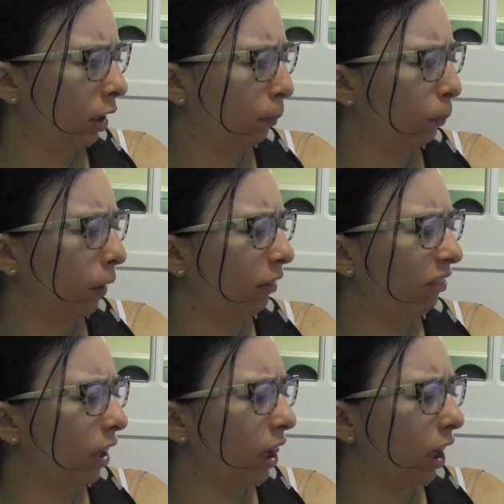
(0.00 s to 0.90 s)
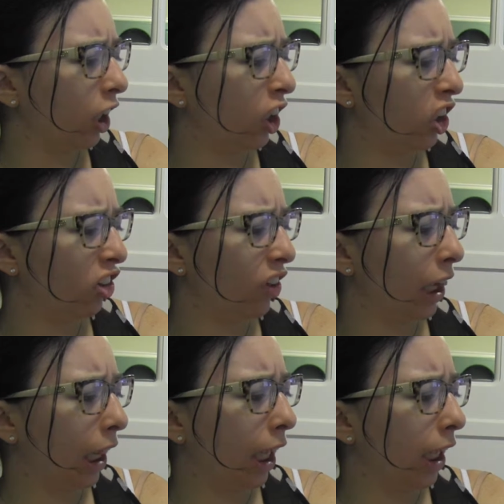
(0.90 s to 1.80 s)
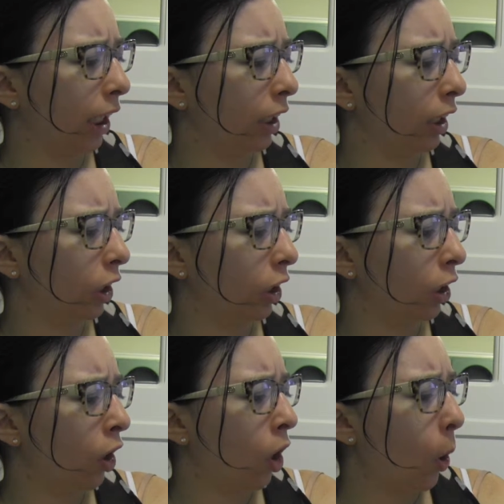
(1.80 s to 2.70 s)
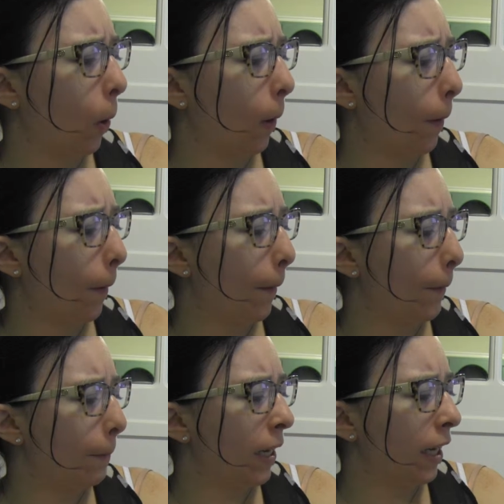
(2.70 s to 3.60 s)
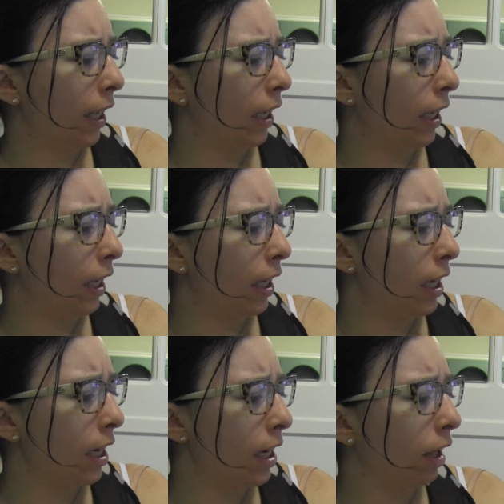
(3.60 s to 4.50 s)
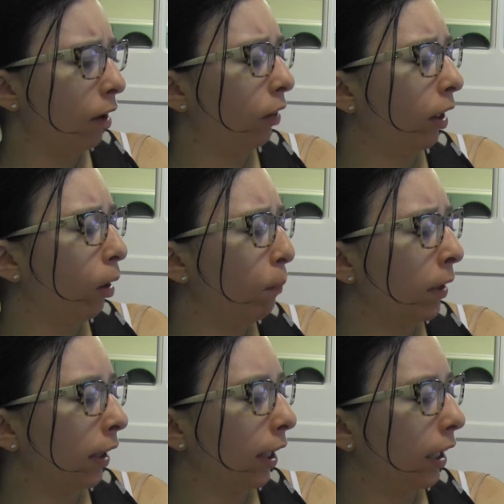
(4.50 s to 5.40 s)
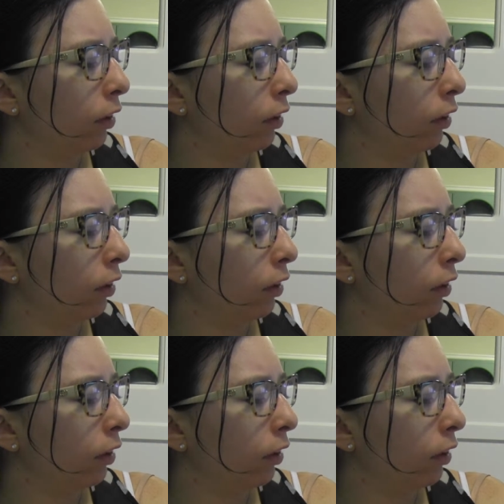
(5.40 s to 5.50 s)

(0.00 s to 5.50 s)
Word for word: Splitsville Luxury Lanes. Opening, oh, they opened late